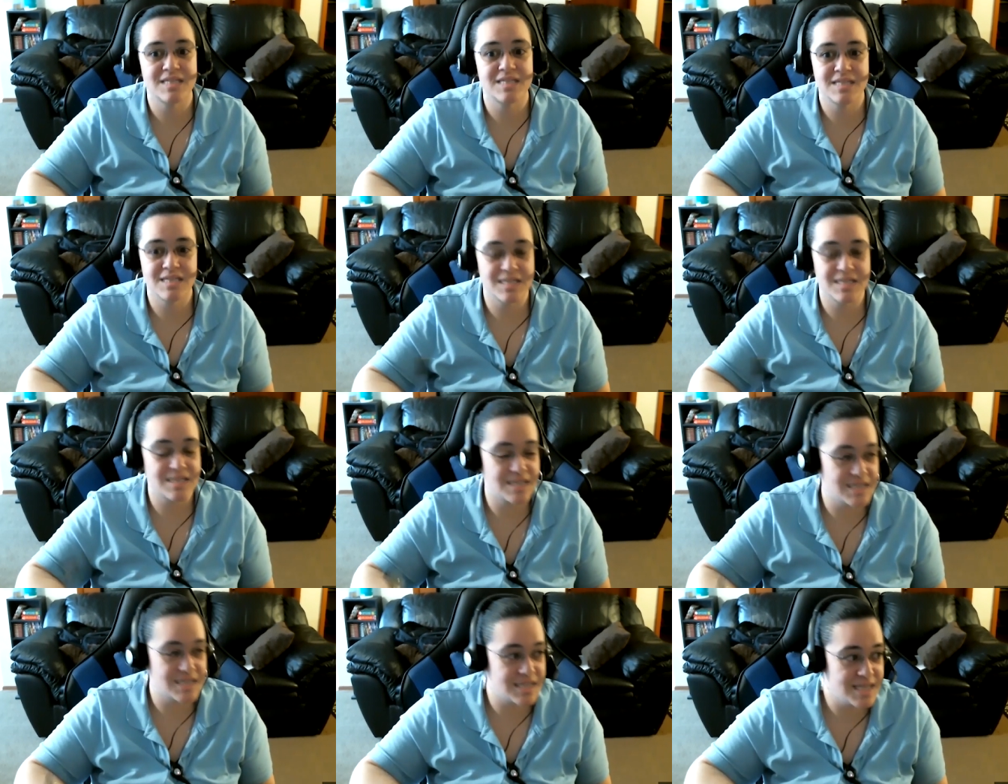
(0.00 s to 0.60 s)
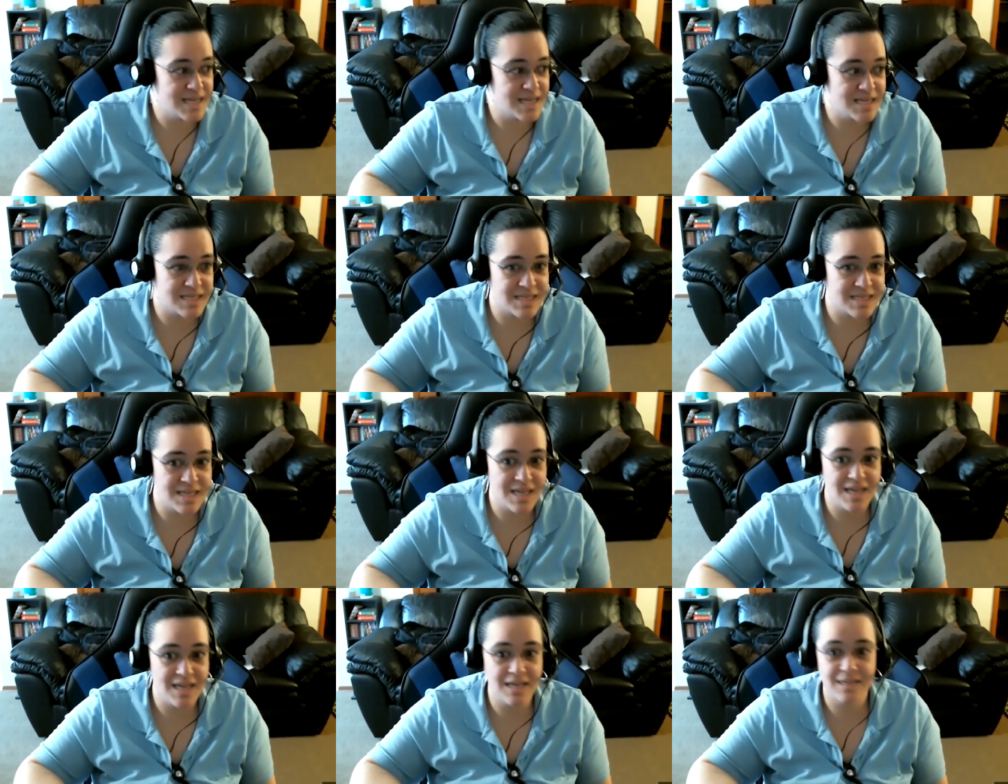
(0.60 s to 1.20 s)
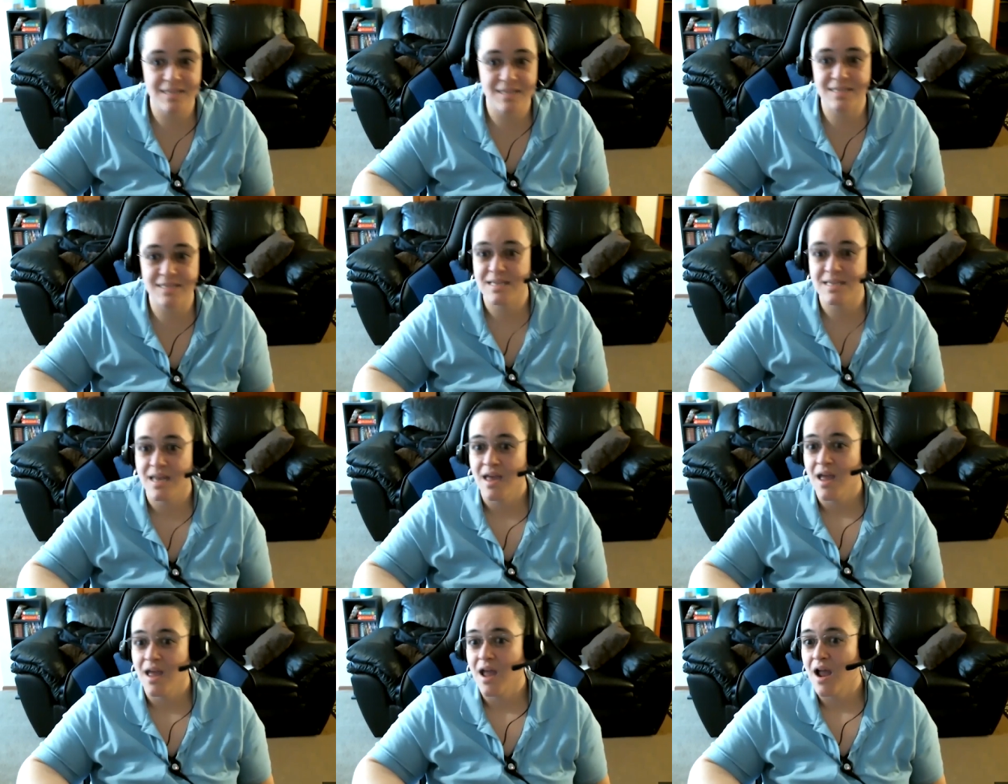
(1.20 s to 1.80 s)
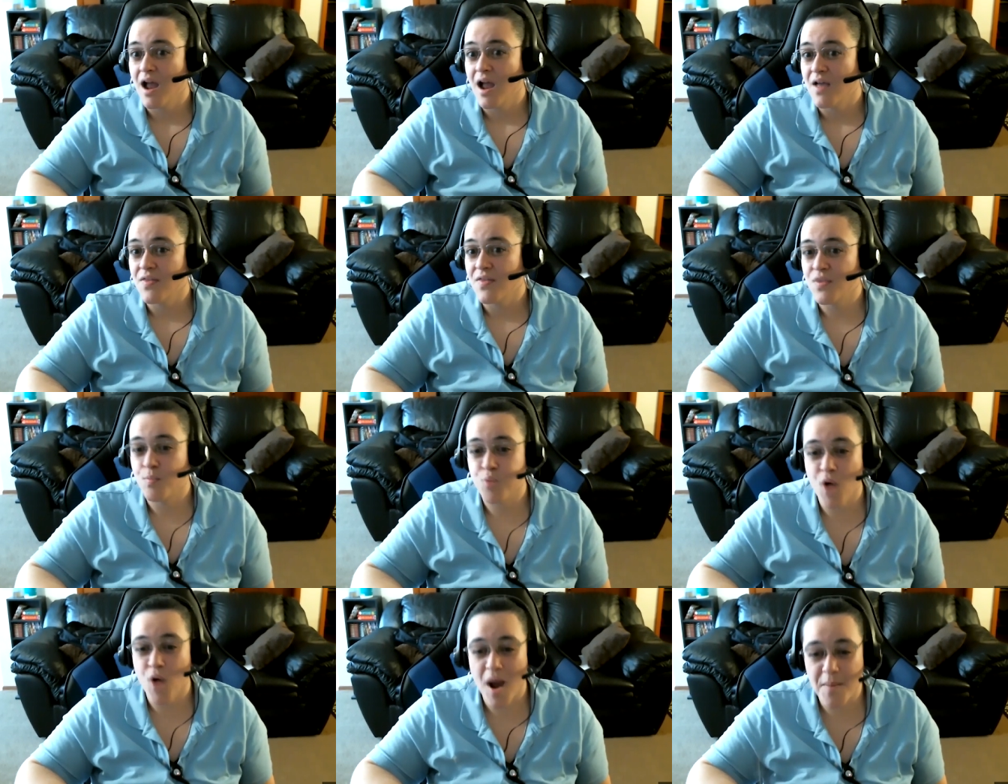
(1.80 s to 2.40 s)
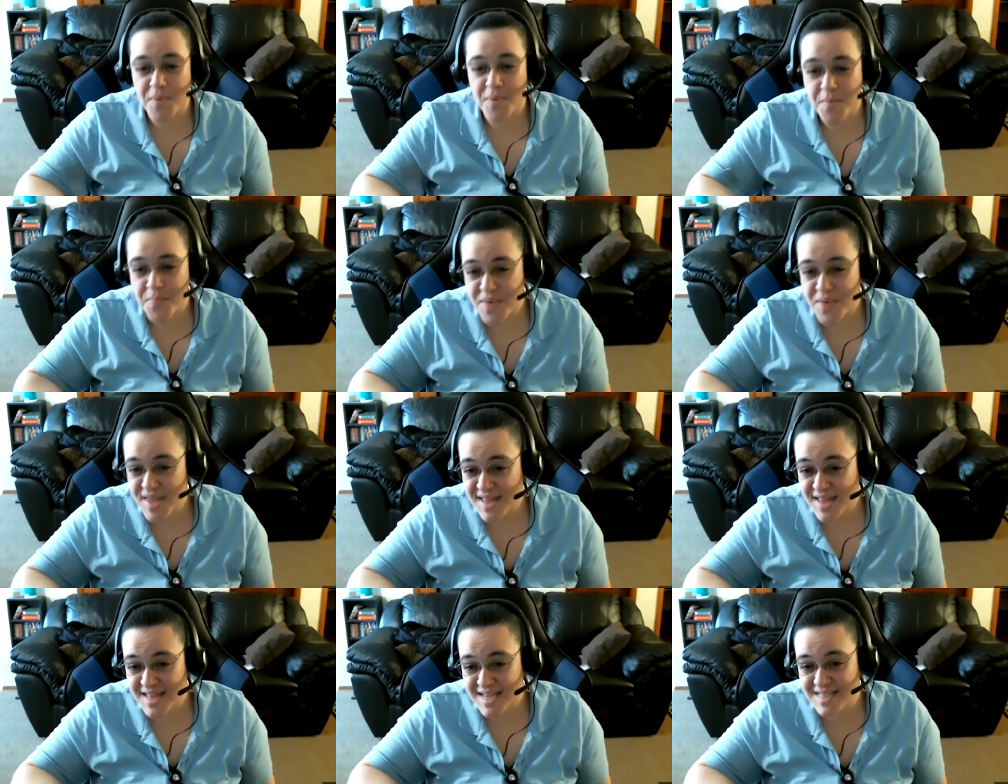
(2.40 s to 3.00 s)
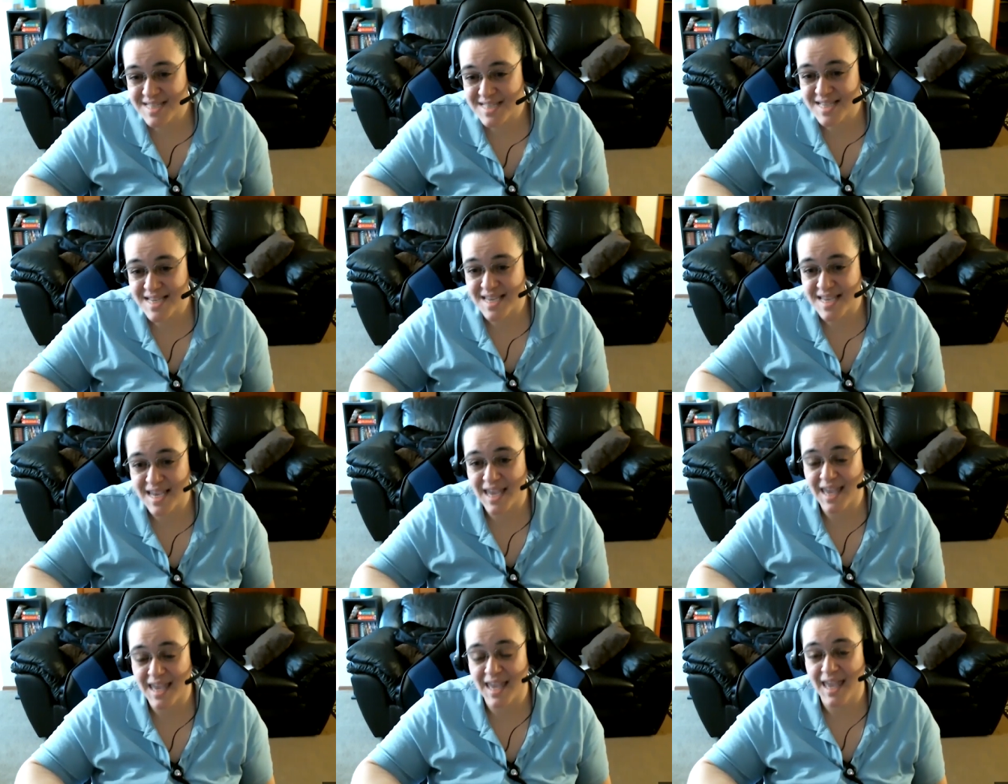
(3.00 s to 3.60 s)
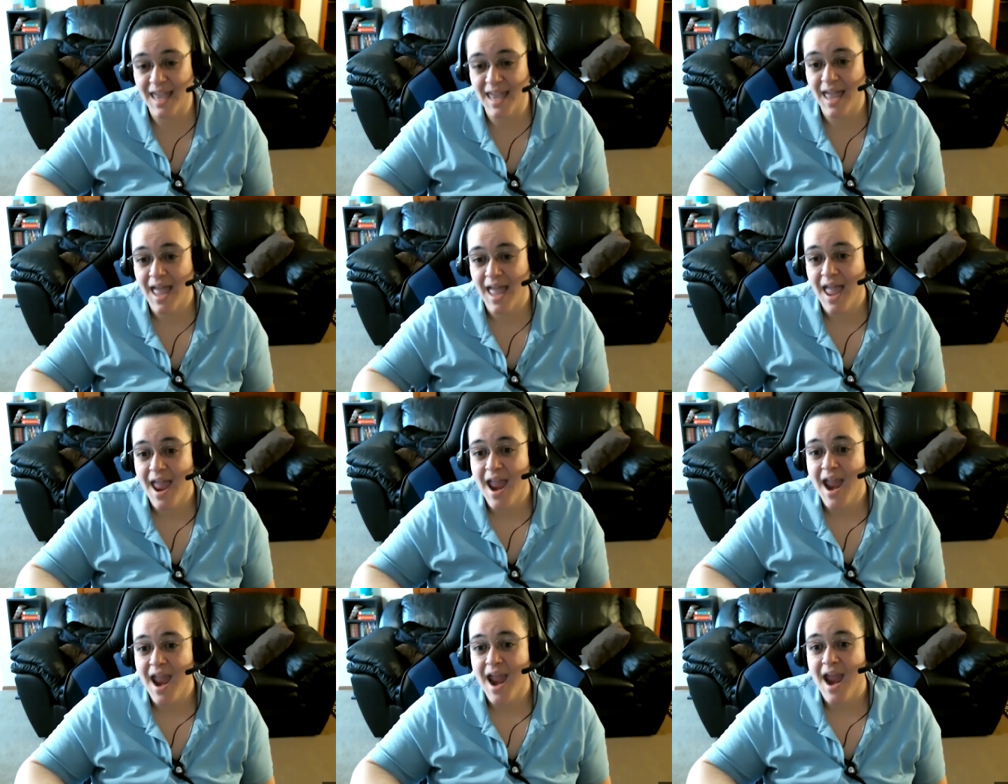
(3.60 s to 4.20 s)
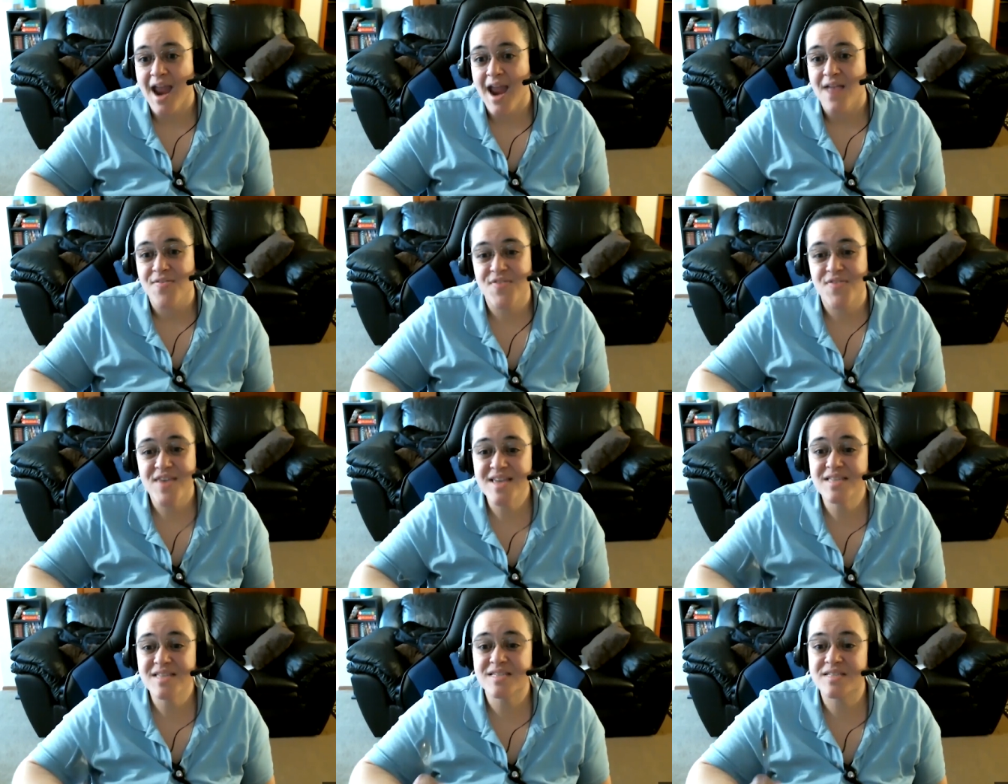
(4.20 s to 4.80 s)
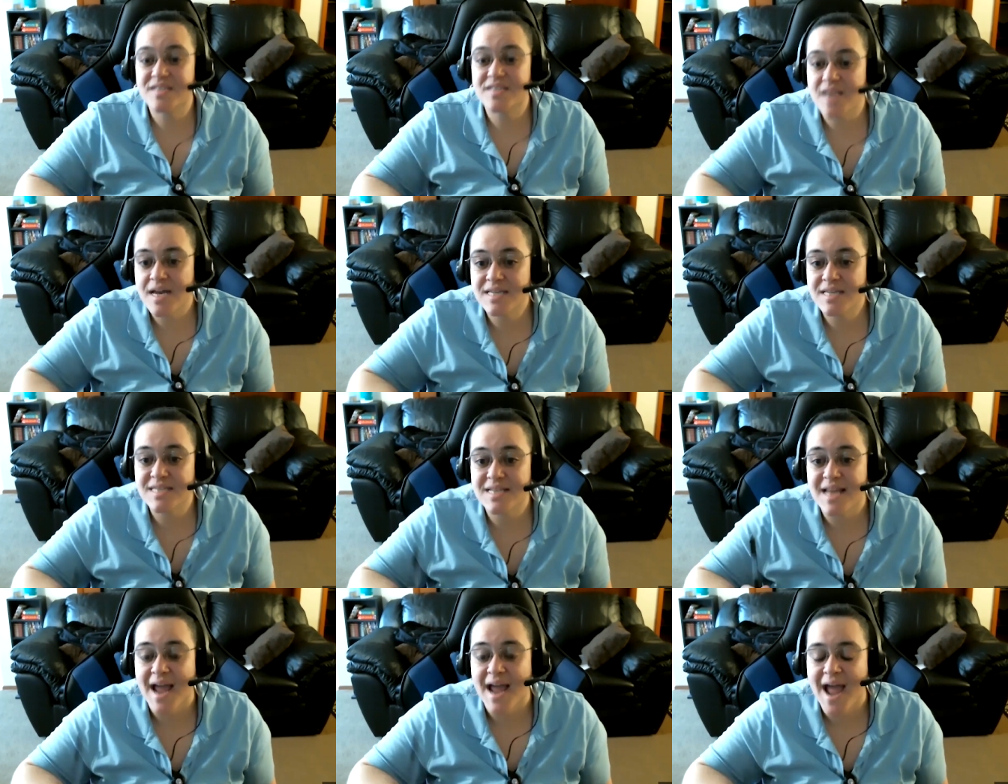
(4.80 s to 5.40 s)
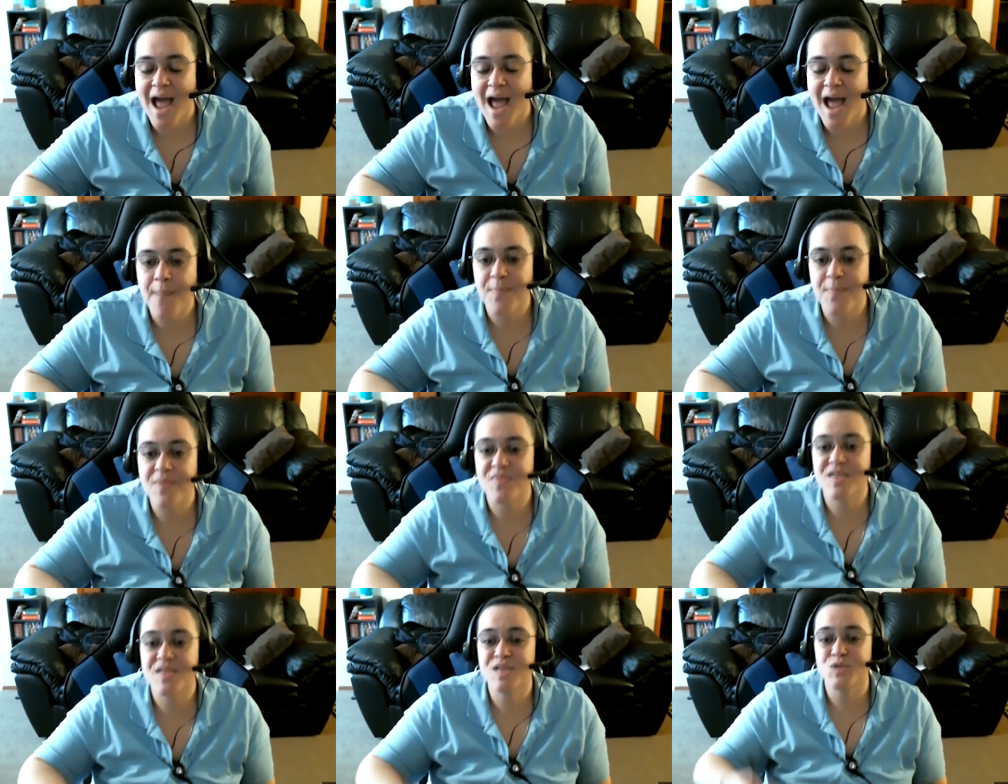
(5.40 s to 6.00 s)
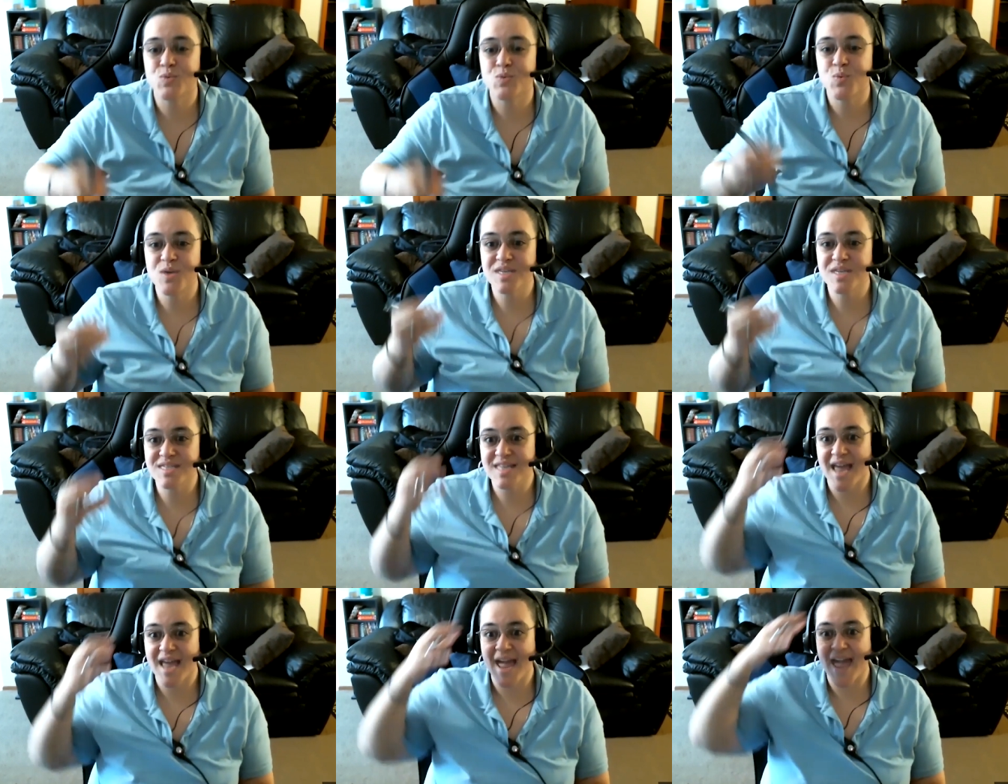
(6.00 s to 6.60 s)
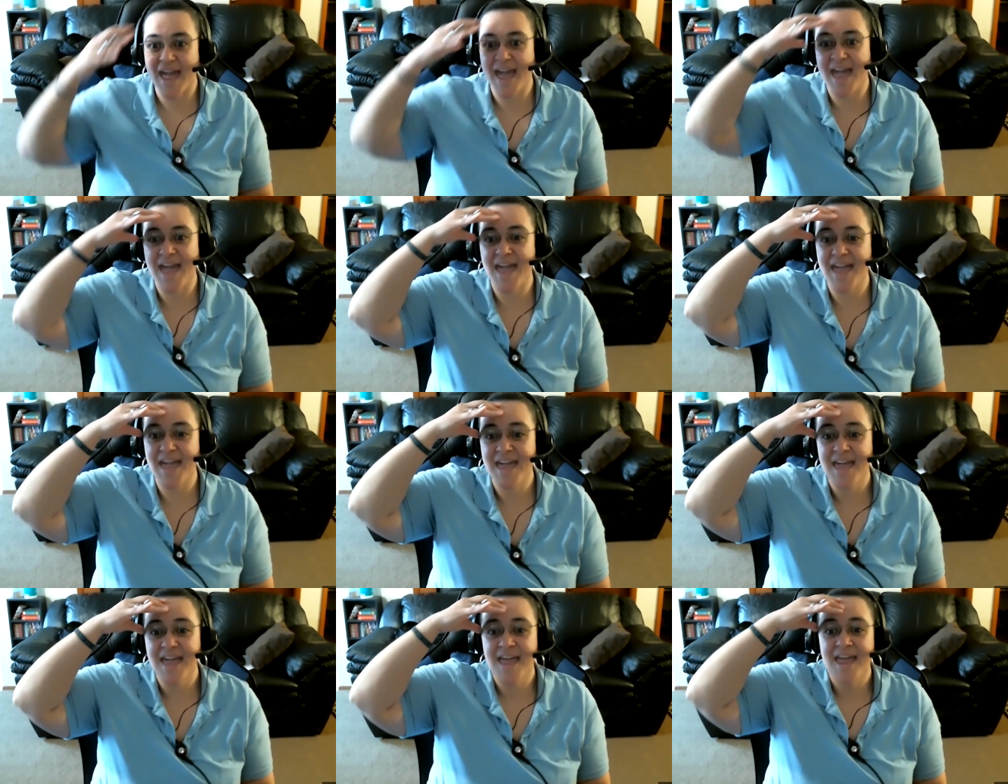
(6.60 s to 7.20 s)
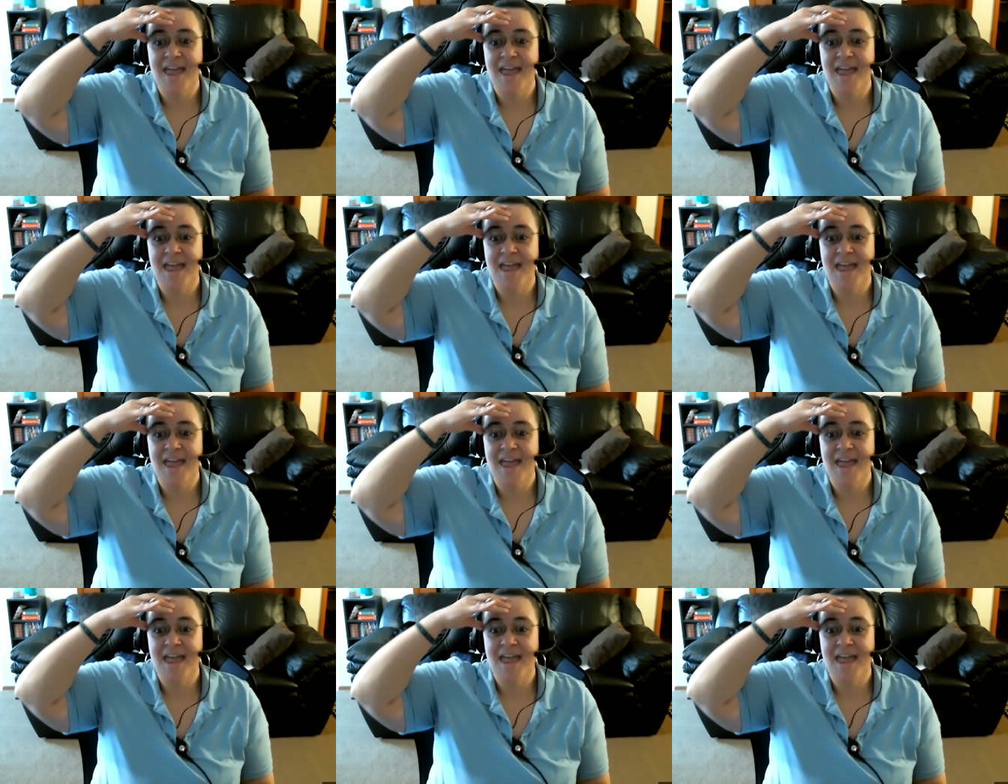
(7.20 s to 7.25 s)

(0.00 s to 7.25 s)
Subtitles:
the statistics, the probability, this doesn't happen. This was a